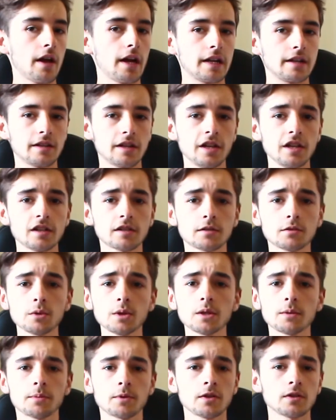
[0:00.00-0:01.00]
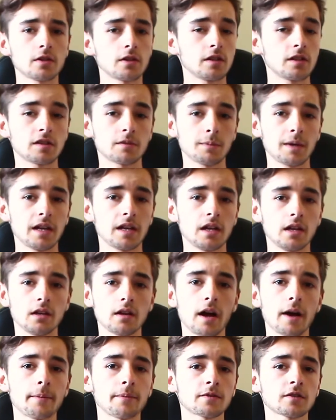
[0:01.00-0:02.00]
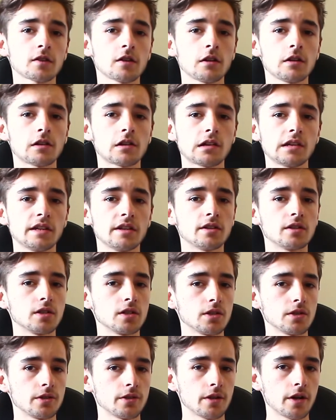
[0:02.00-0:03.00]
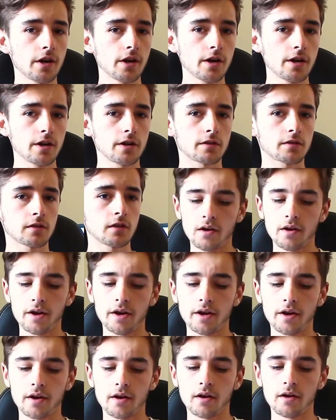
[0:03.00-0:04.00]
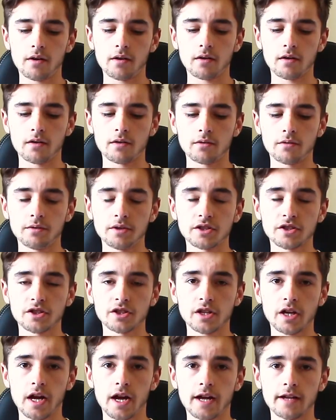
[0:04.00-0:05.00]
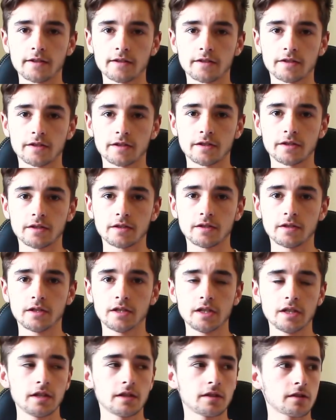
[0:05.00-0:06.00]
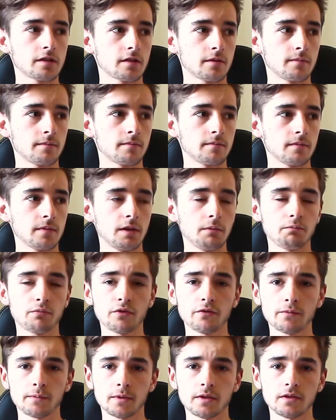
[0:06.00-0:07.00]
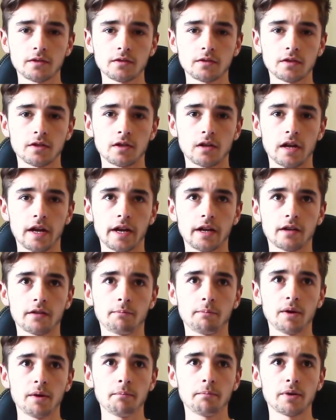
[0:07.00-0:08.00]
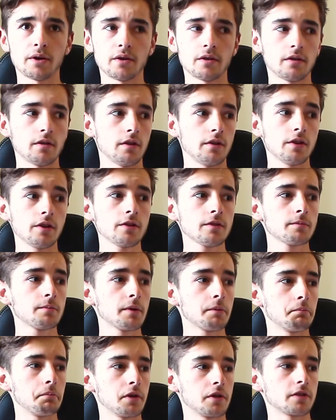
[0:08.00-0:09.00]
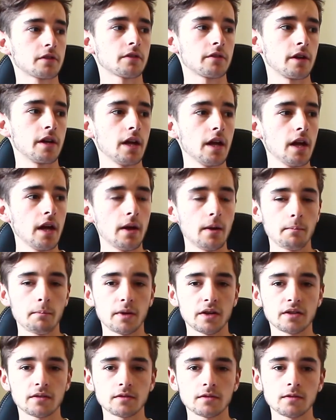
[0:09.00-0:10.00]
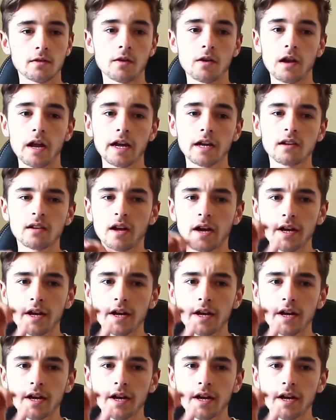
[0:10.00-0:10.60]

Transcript: and his 3D printer is making absolutely no noise, which has did some improvement like not bumper, sorry, but like